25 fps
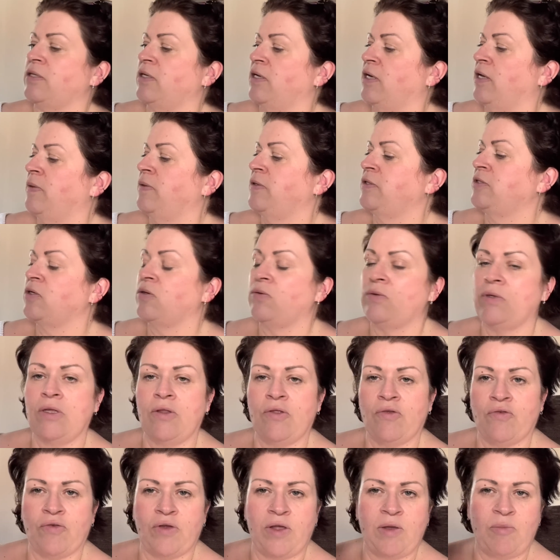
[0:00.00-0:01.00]
and there's only
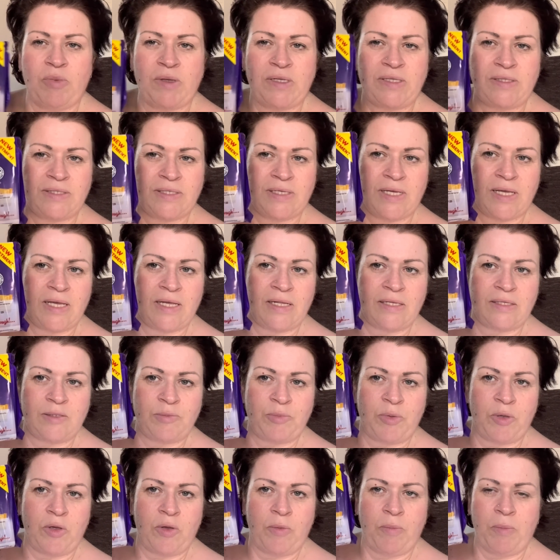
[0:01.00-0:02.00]
3 biscuits
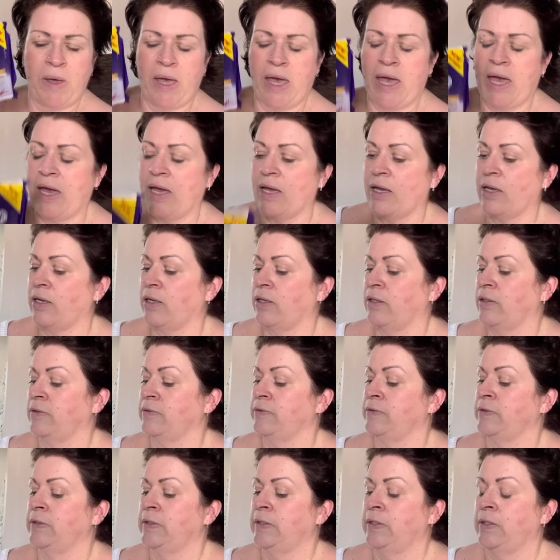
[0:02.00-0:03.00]
per pack.
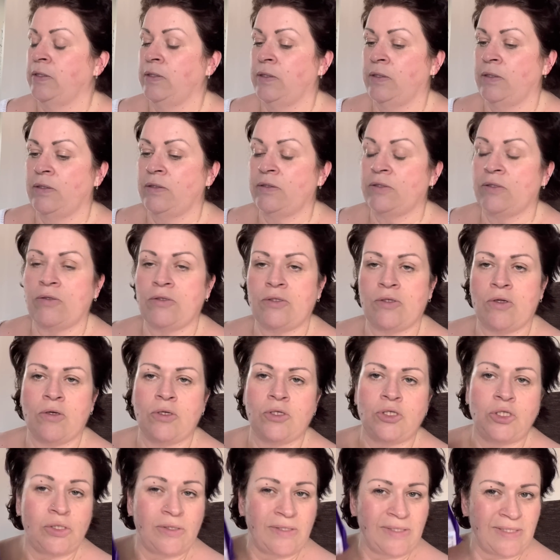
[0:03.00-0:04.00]
So as long
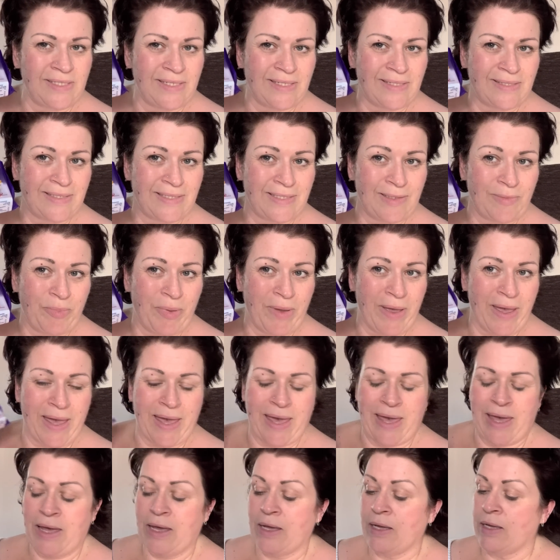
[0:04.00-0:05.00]
as you stick to the
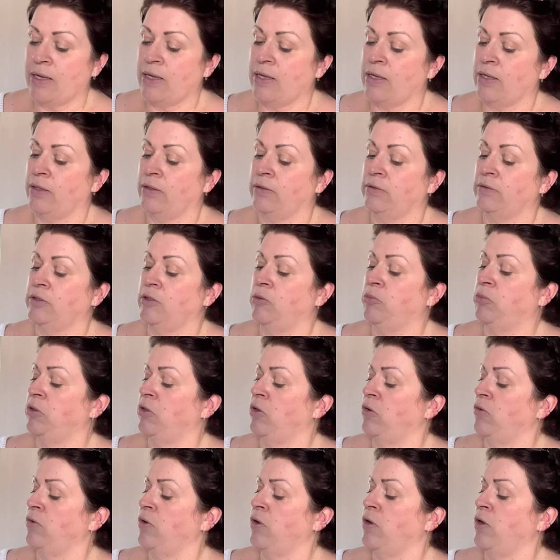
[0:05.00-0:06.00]
pack, you'll be
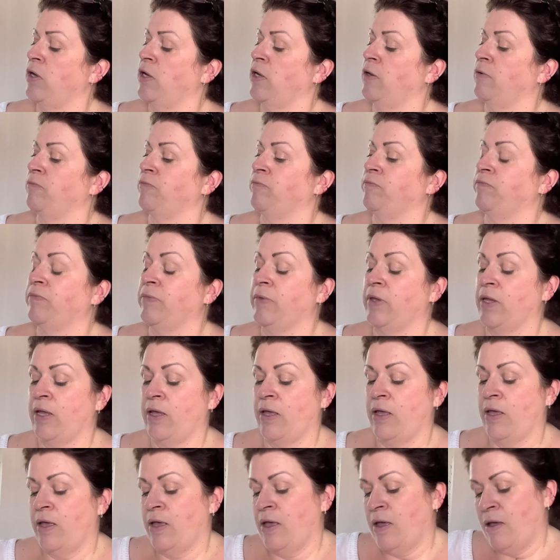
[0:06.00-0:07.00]
all right.
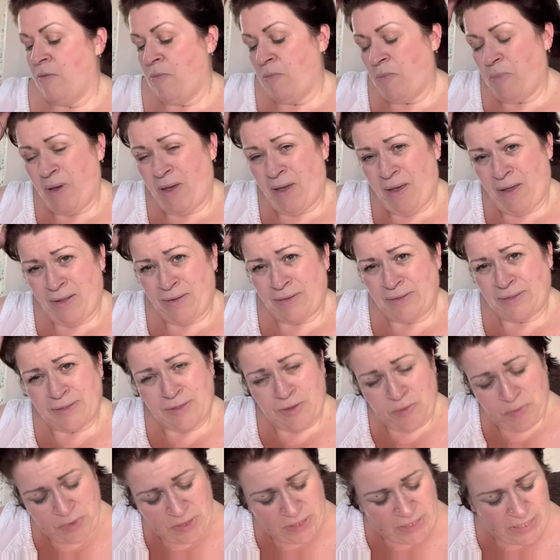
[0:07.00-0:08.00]
But there's
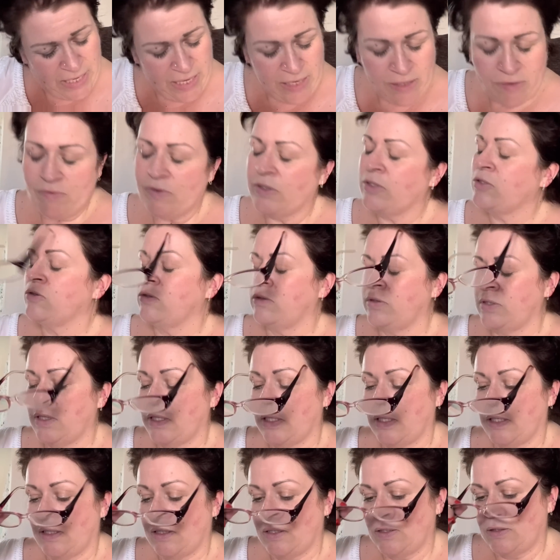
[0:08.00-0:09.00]
so many calories on
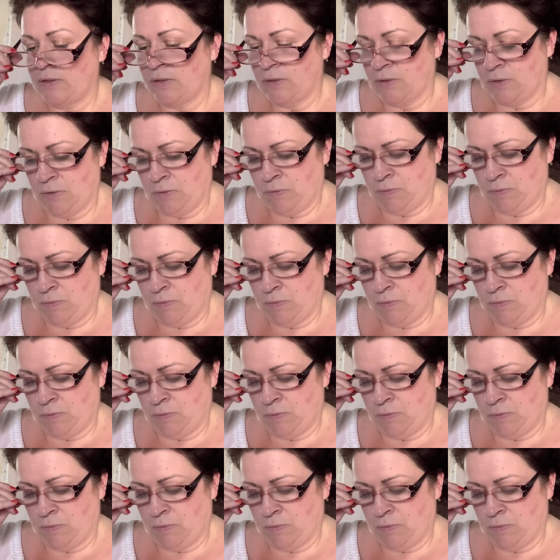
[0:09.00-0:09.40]
these,